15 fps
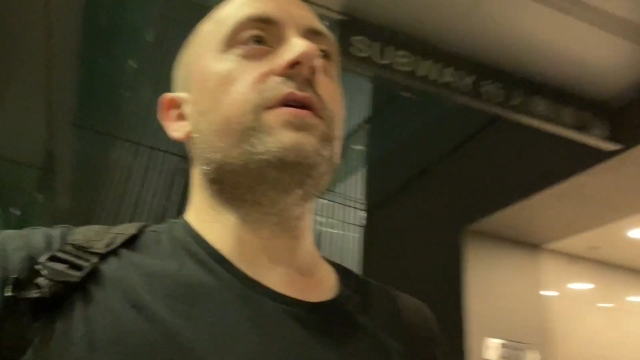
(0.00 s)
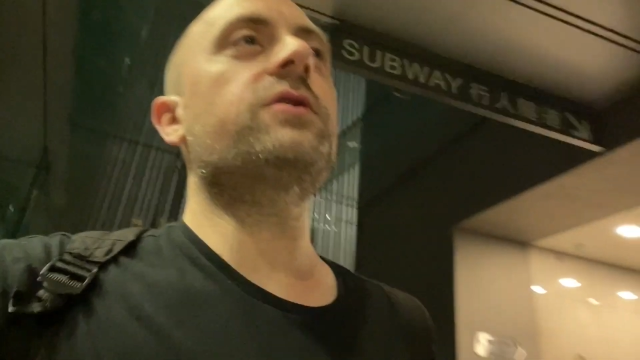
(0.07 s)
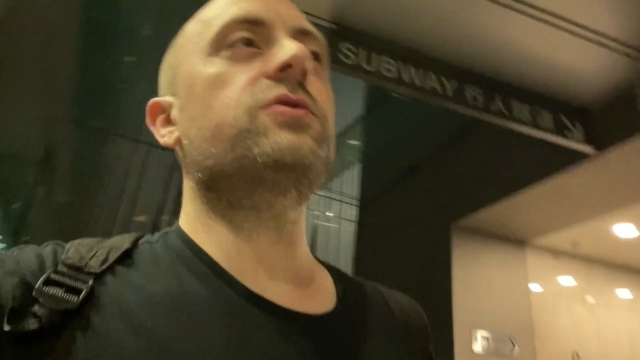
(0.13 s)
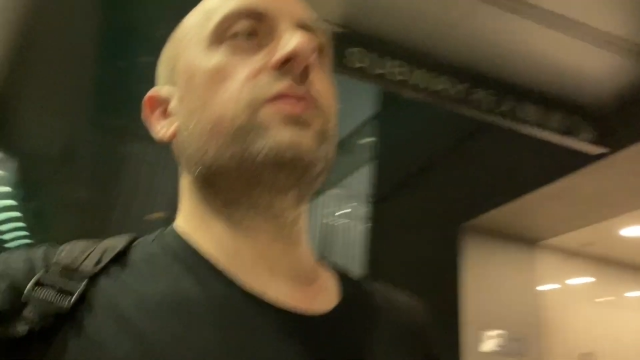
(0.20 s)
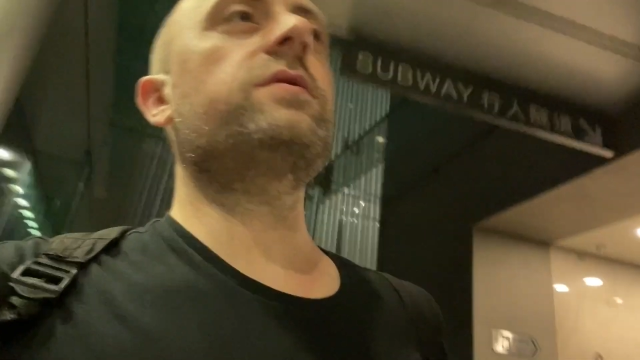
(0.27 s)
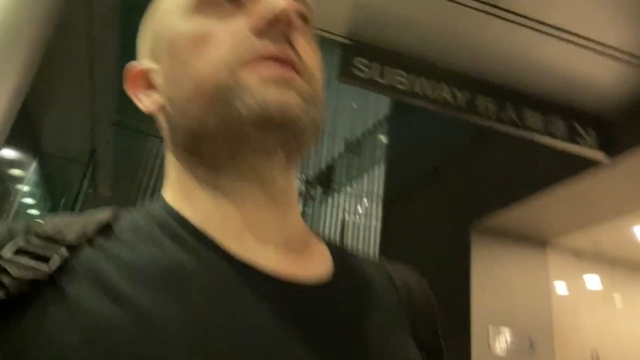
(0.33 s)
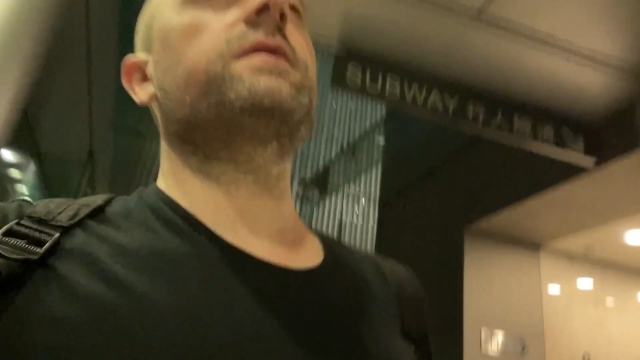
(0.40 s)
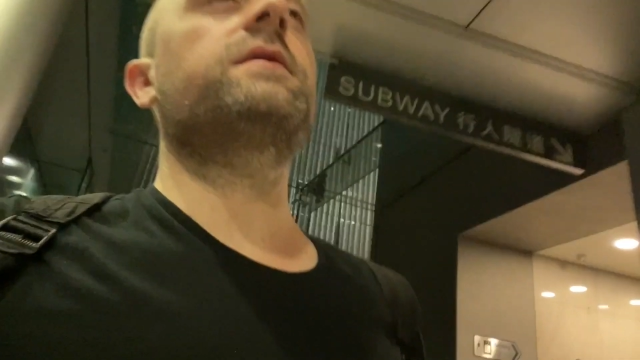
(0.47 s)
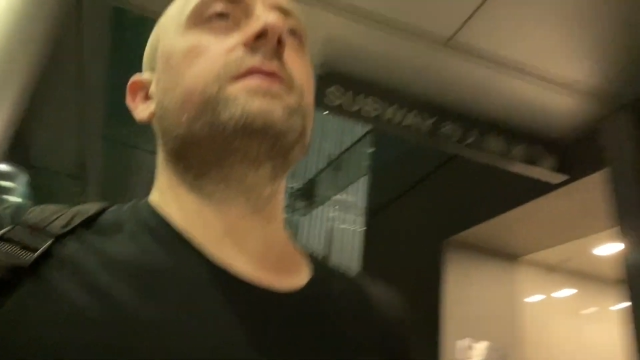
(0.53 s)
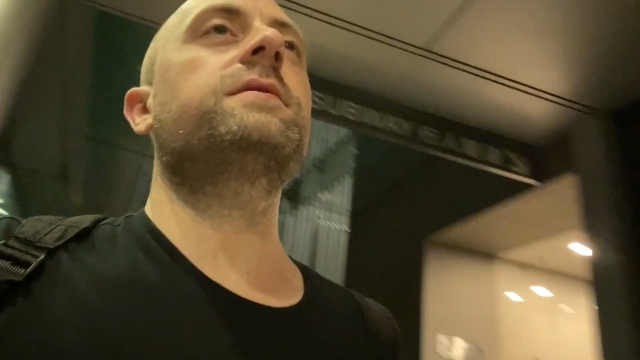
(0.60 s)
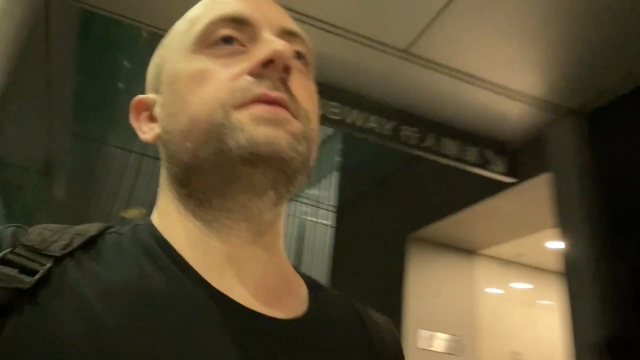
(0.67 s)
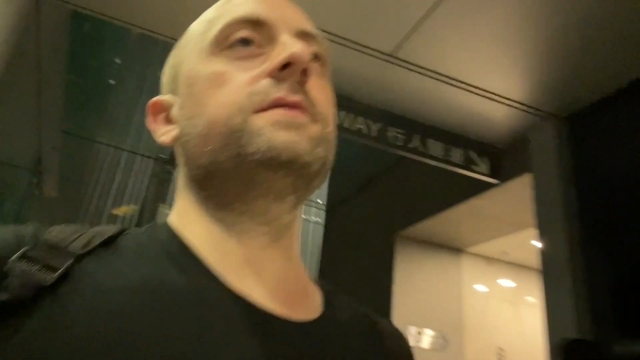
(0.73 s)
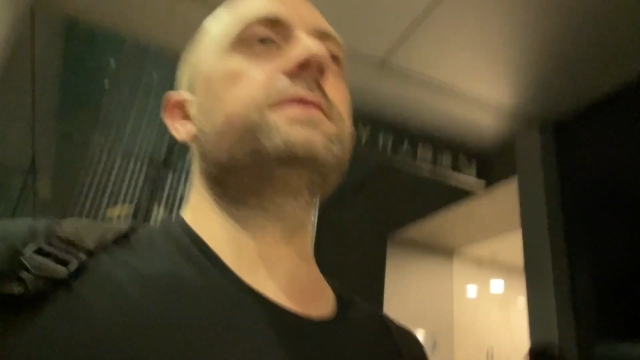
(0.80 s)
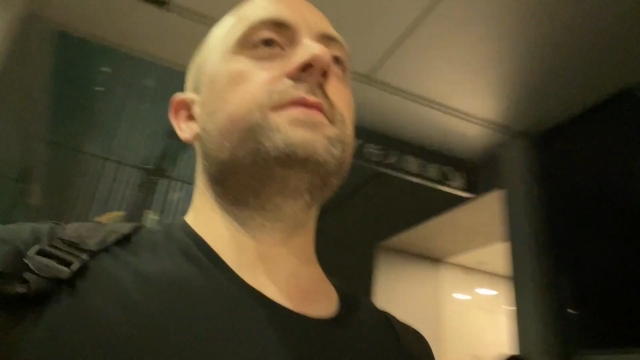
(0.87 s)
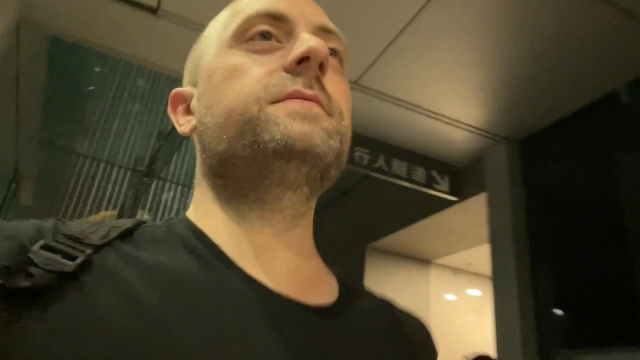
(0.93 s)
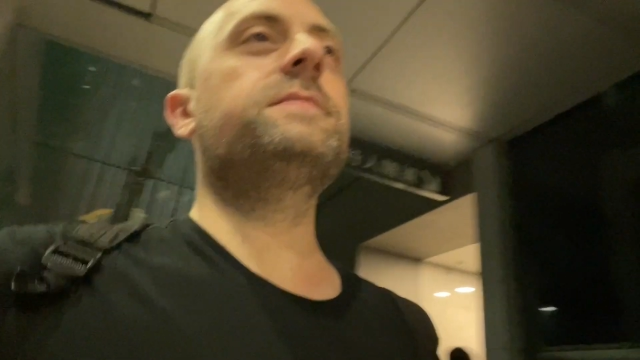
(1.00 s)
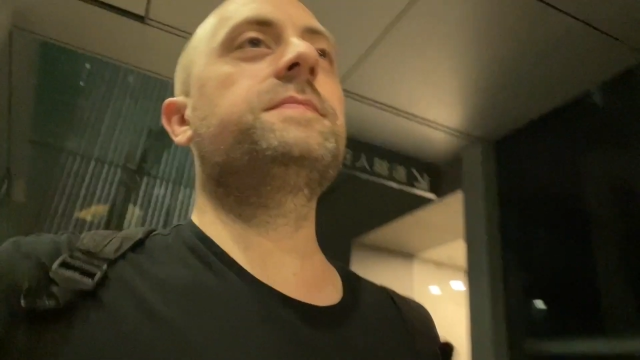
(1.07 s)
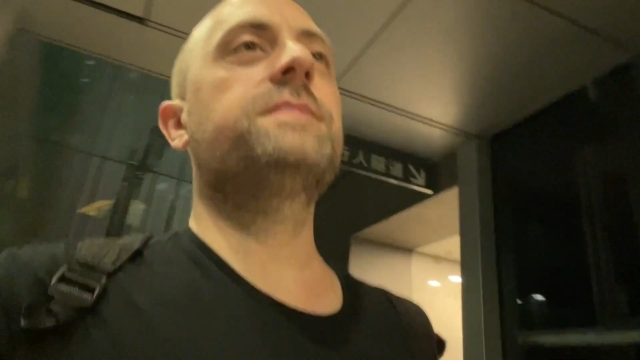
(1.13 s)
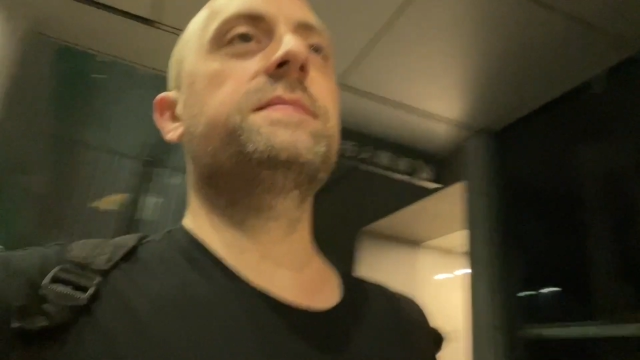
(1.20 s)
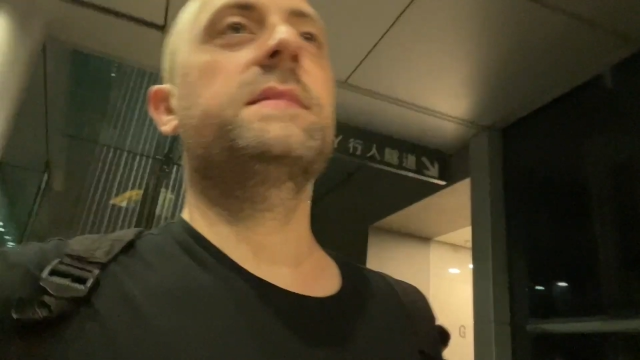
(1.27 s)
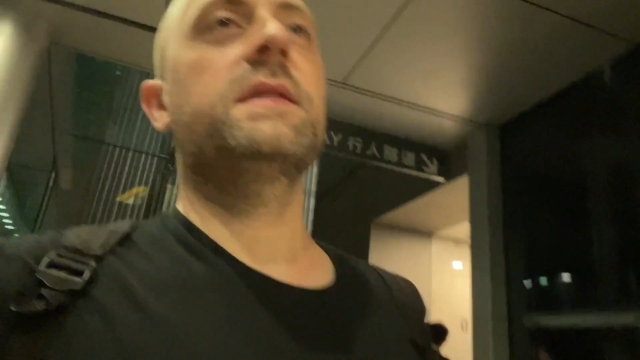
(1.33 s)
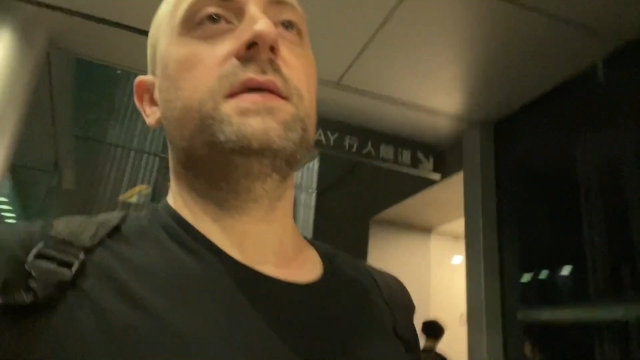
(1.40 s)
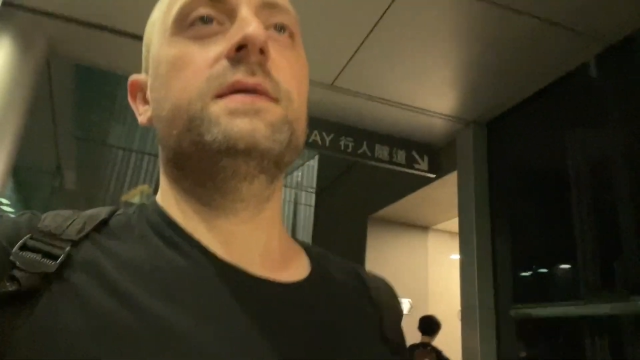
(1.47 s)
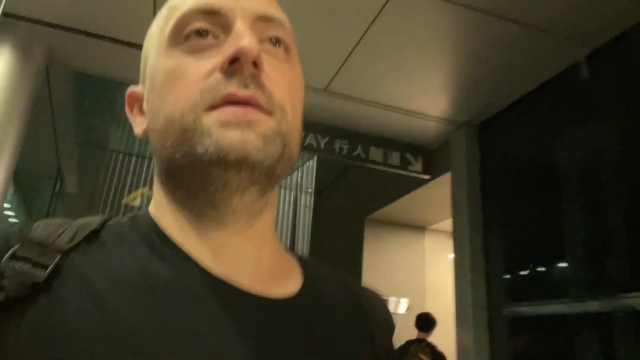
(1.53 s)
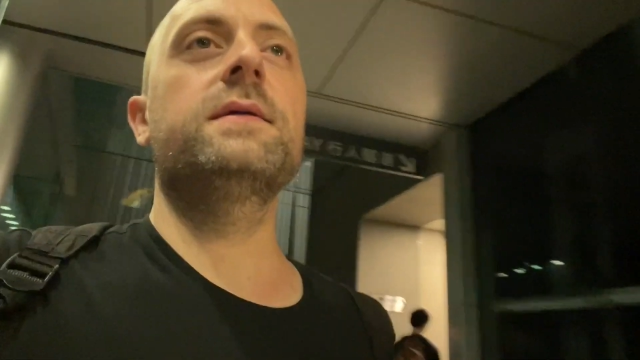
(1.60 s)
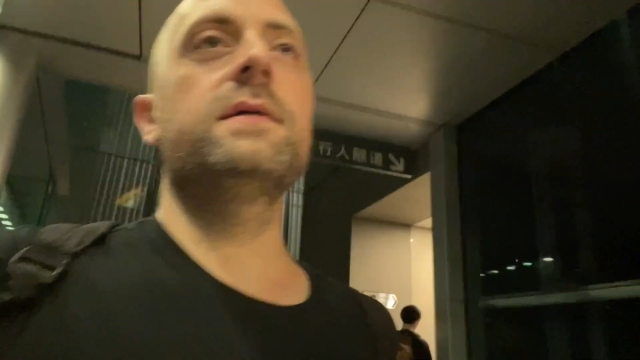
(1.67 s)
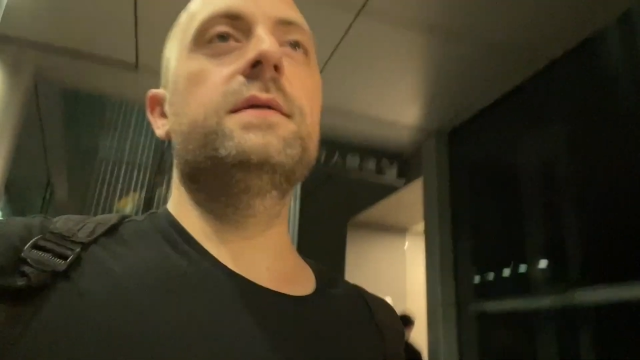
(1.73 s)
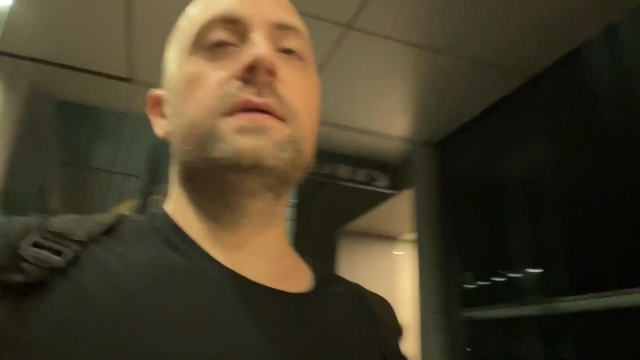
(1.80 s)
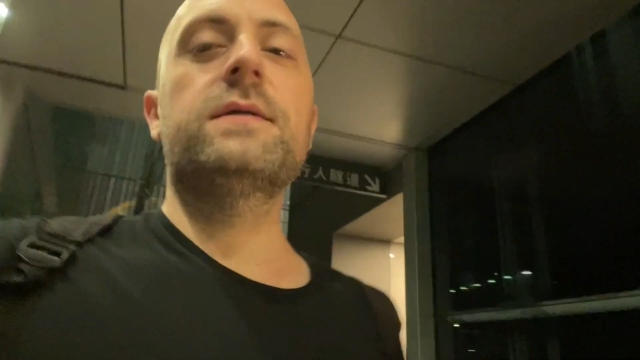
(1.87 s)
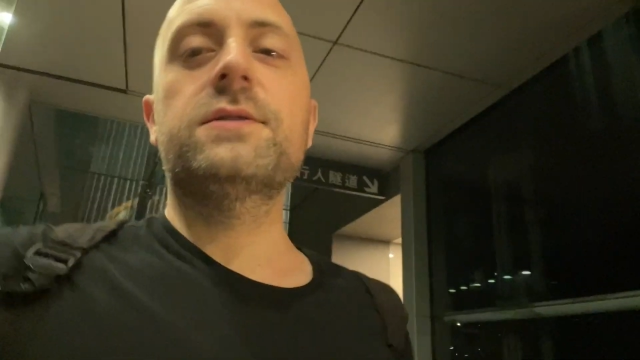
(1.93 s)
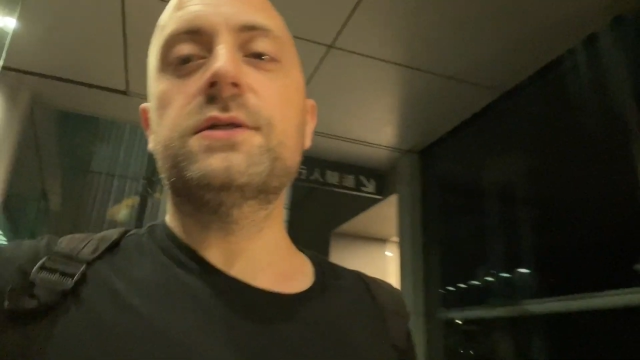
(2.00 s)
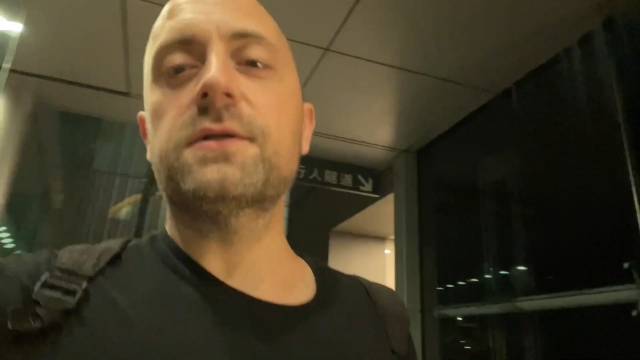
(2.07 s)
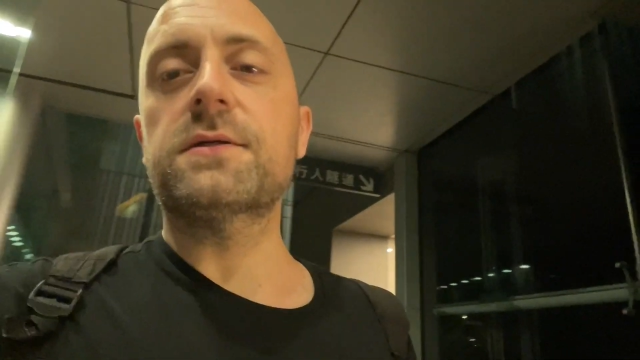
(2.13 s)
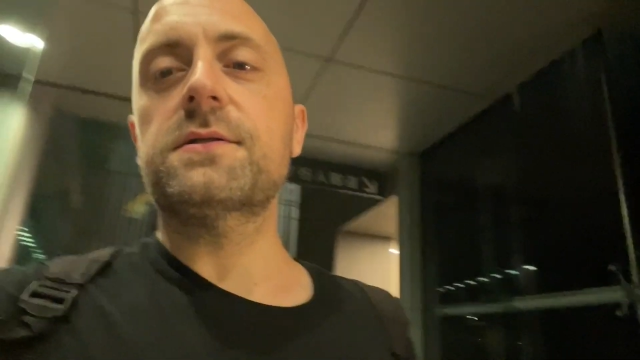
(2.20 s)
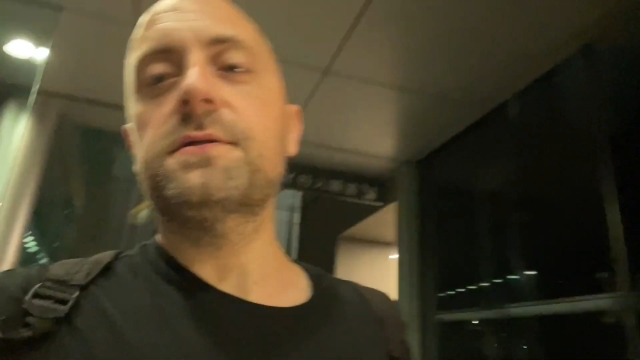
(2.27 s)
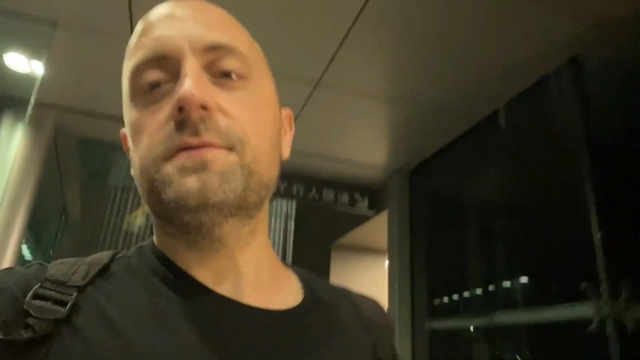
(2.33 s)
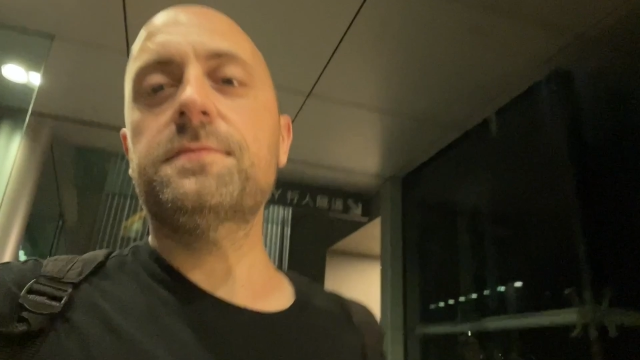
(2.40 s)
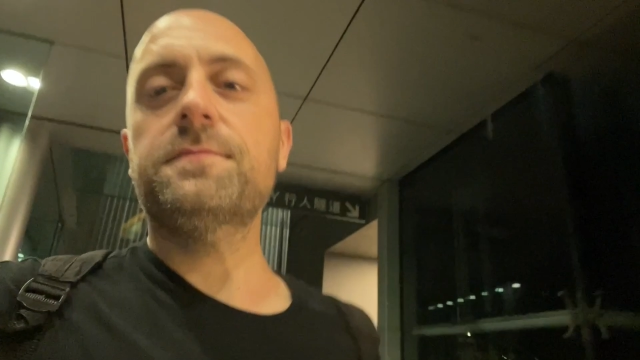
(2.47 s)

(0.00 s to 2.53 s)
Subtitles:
shortly. Cheers.